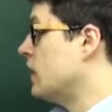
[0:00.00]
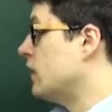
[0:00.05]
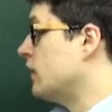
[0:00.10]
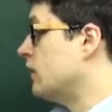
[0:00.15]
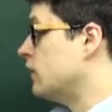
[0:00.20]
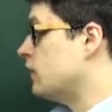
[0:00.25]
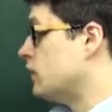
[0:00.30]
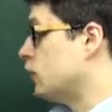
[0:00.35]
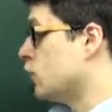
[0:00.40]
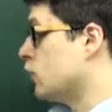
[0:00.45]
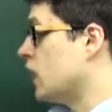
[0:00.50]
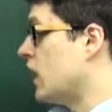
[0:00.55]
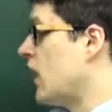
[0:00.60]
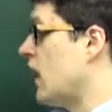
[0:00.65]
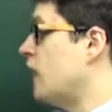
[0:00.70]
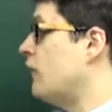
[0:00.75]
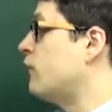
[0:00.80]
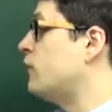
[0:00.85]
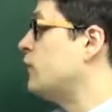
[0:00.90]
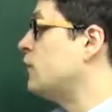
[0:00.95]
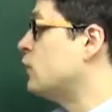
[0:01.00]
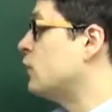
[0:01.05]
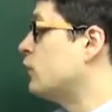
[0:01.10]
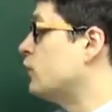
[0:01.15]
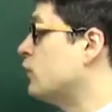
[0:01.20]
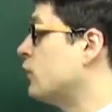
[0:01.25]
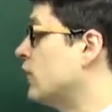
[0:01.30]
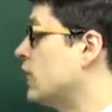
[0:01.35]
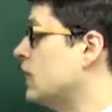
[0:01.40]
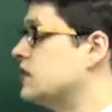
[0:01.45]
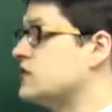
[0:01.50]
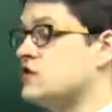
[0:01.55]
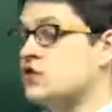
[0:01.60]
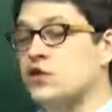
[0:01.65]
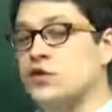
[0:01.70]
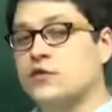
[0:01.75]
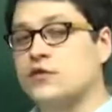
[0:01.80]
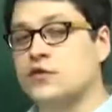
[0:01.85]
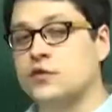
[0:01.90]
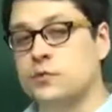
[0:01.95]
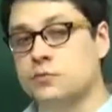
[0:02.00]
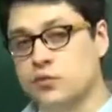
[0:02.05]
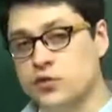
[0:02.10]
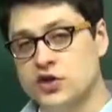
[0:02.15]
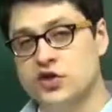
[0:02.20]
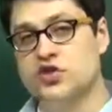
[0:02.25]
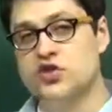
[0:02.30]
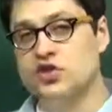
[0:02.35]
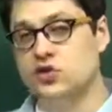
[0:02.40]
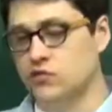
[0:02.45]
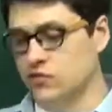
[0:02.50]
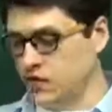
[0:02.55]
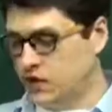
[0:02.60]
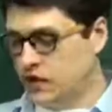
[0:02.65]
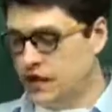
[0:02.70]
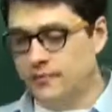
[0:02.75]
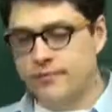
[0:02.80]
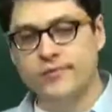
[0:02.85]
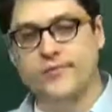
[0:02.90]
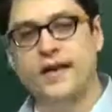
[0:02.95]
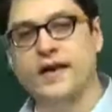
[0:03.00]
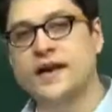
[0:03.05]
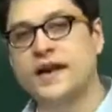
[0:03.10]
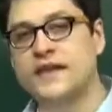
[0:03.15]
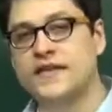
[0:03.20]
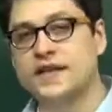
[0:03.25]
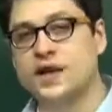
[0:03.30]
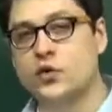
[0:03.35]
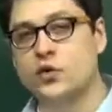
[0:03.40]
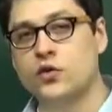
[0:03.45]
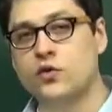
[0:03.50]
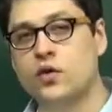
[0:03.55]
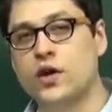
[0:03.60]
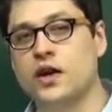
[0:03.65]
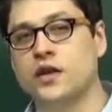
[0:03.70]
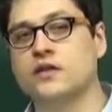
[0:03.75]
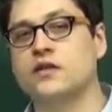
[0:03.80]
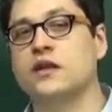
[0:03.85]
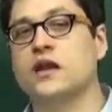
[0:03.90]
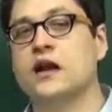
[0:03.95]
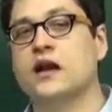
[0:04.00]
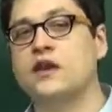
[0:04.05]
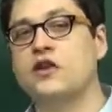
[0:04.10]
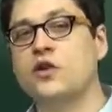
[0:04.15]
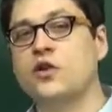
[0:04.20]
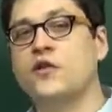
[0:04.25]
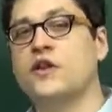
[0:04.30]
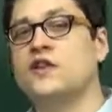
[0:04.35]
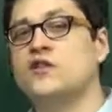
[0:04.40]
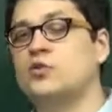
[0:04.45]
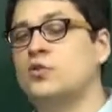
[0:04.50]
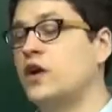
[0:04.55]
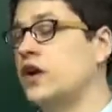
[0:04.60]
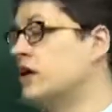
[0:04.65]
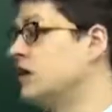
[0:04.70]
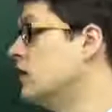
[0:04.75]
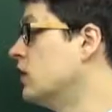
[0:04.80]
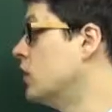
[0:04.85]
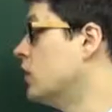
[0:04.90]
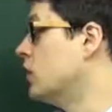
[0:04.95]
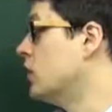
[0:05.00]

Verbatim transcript: If you're confident with your answer, if you're pretty sure, yeah, I got that one right, I know that's right,